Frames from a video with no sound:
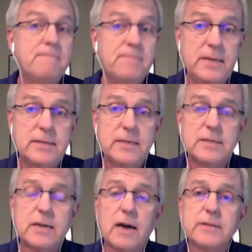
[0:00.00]
This
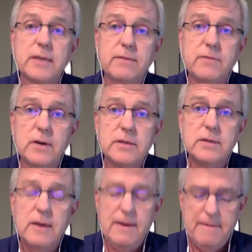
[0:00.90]
is God's gift to
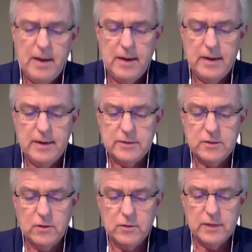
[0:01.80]
us.
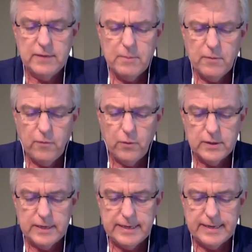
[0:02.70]
So live it before
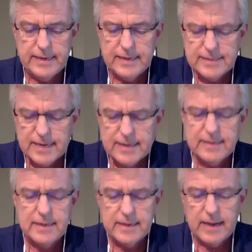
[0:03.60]
you lead it. A
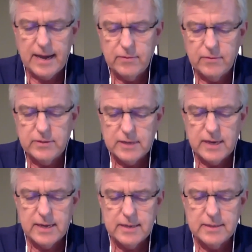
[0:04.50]
second thing I would
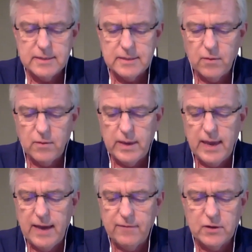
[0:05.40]
say is that we
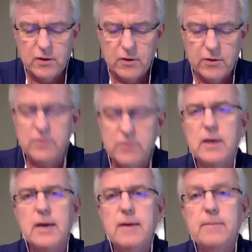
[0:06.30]
have to learn
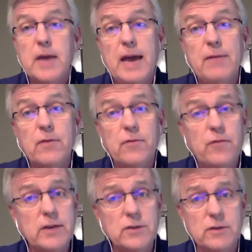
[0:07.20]
to have
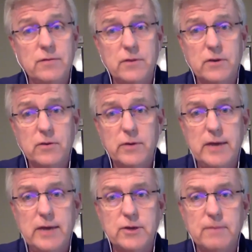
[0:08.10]
affection for the
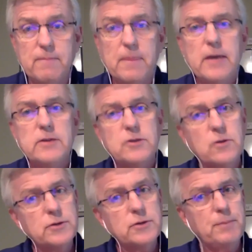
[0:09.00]
creation.
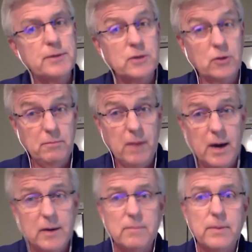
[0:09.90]
Stewardship is a good
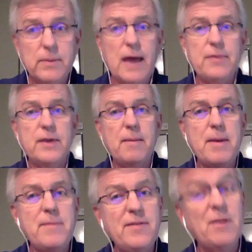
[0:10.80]
model, but I think an
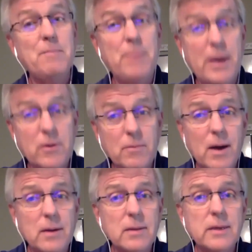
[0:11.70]
even a better
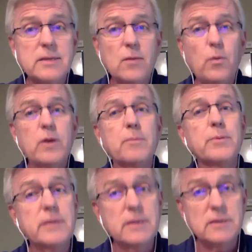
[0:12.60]
model is that we are
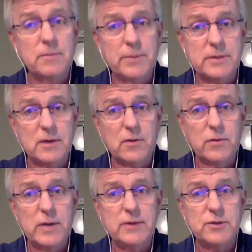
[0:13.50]
participants in
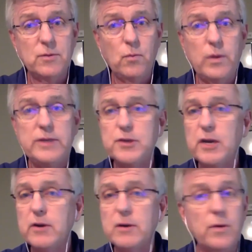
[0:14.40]
creation. We
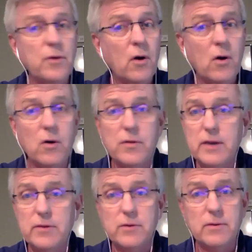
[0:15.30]
share it with all the
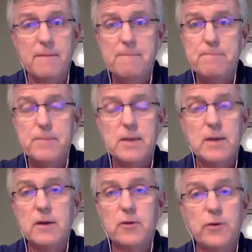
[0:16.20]
other
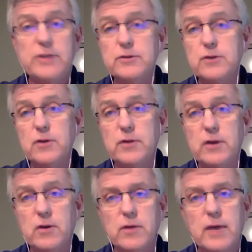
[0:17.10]
creatures on the
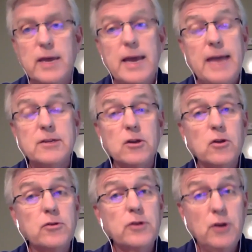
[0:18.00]
earth. And to
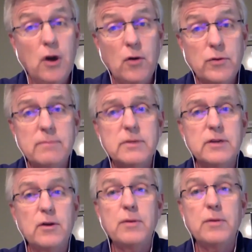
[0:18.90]
learn
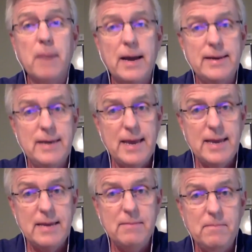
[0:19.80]
to know them by
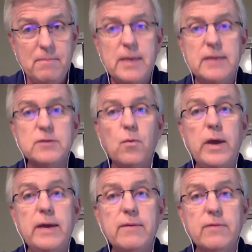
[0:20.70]
name, is a
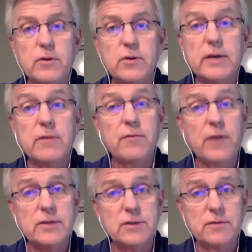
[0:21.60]
way of learning
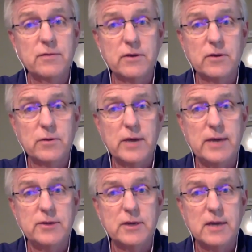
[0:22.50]
affection for the creation.